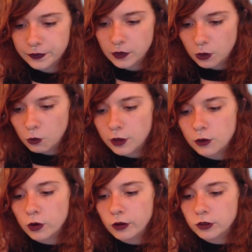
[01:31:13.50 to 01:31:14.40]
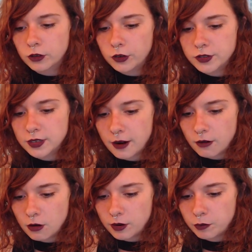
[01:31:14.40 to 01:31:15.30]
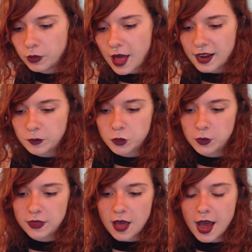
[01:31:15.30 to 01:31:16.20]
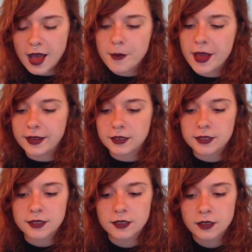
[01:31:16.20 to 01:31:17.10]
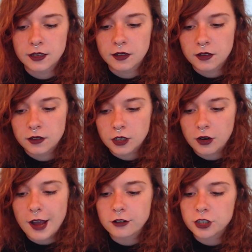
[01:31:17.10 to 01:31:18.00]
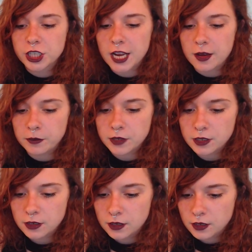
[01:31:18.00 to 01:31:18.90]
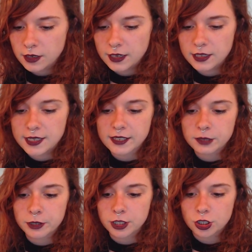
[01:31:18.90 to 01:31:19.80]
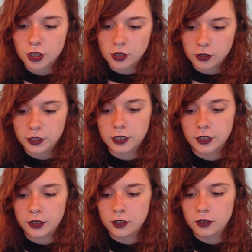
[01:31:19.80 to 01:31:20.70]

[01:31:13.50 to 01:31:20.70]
Where the road grows narrow and black between the high banks, the crowd jammed, and a desperate struggle occurred.